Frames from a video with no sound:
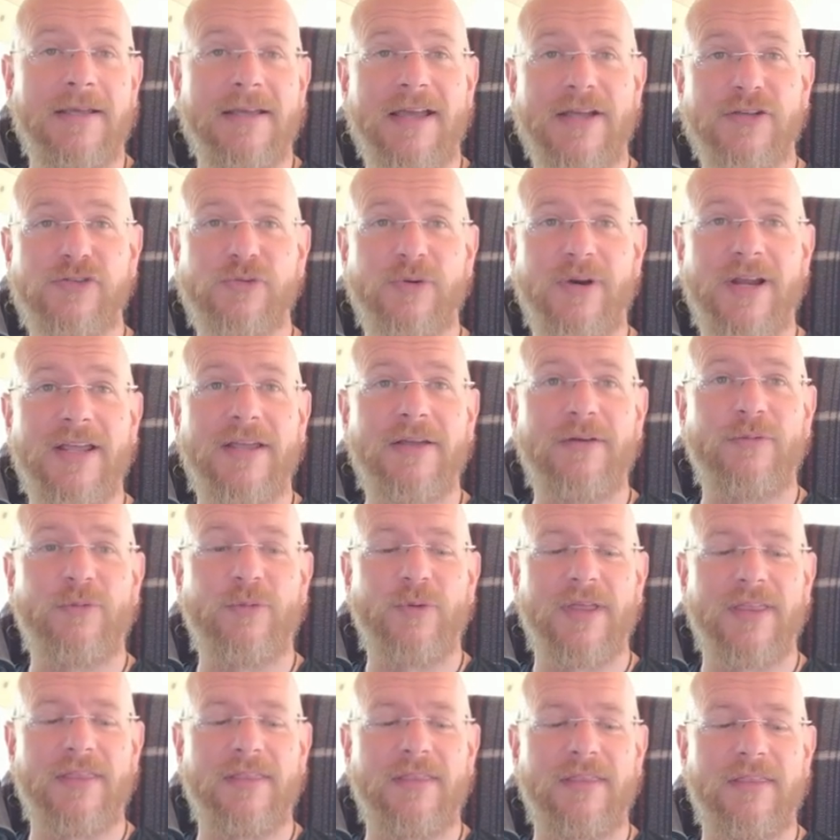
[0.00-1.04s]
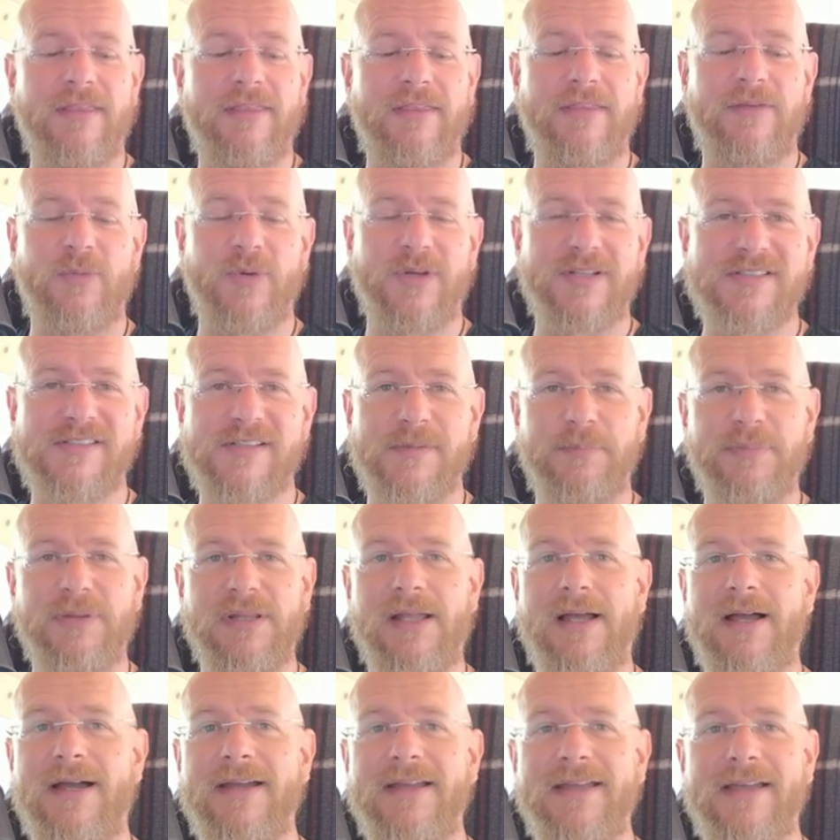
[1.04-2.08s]
That's right, when, when
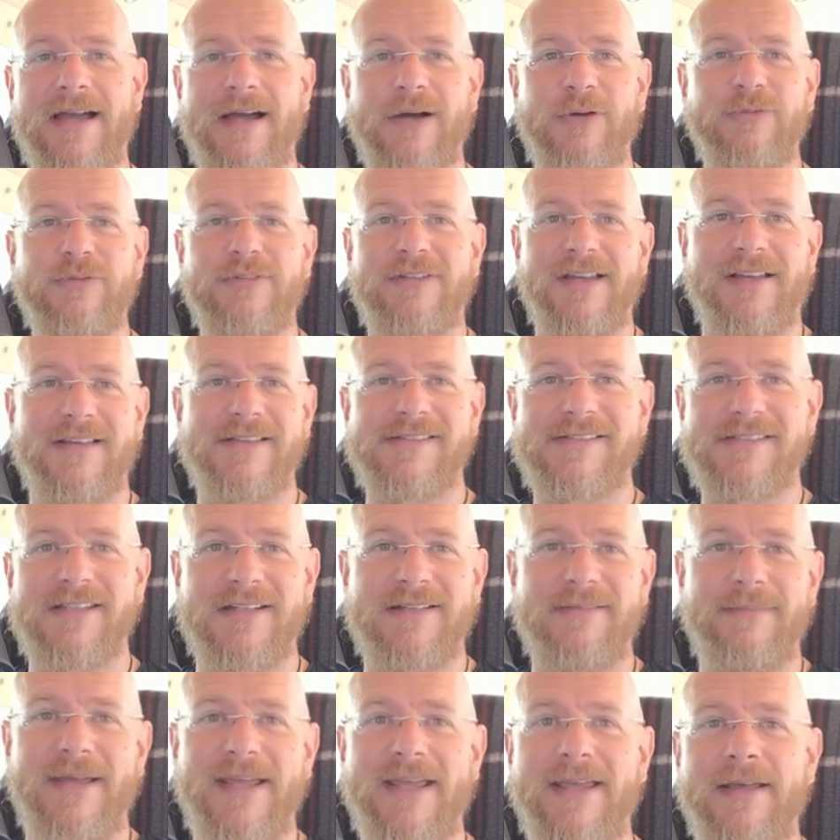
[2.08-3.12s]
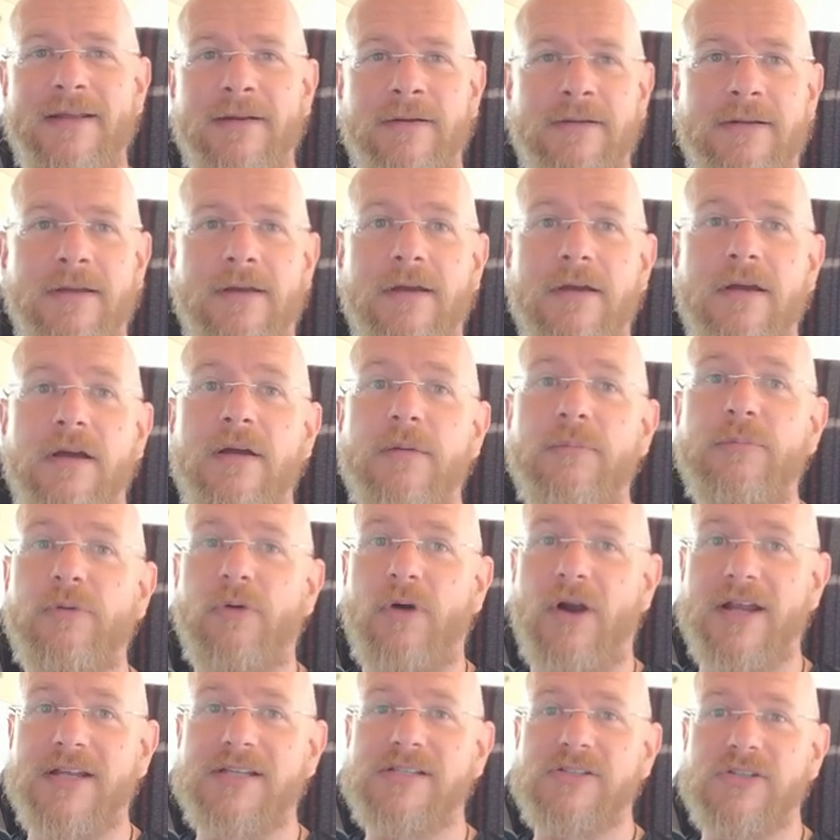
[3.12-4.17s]
supply outdoes the demand,
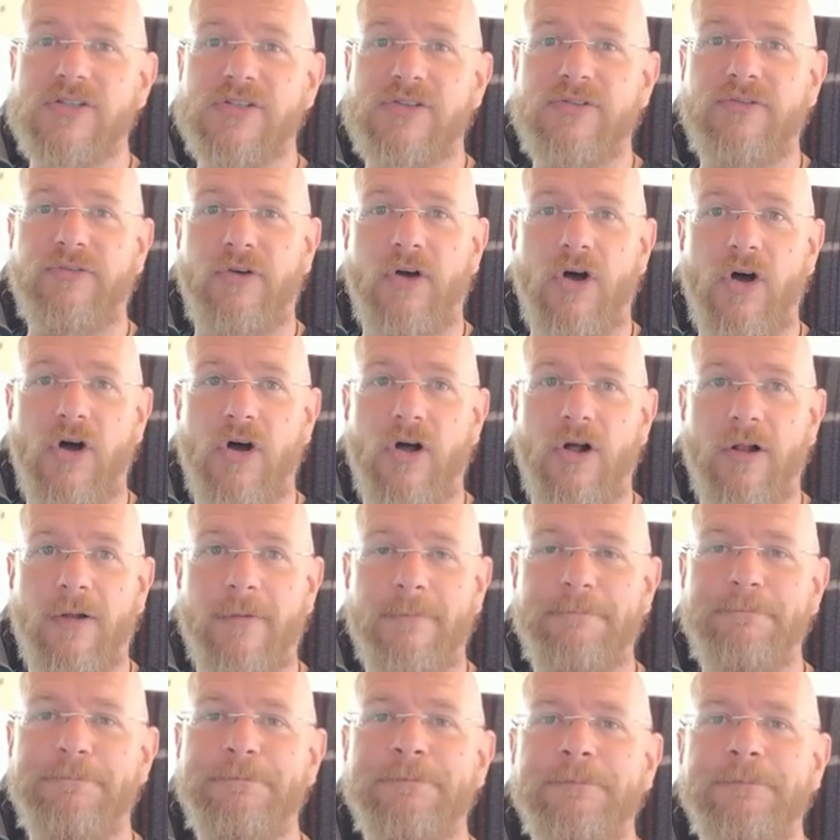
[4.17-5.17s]
prices fall.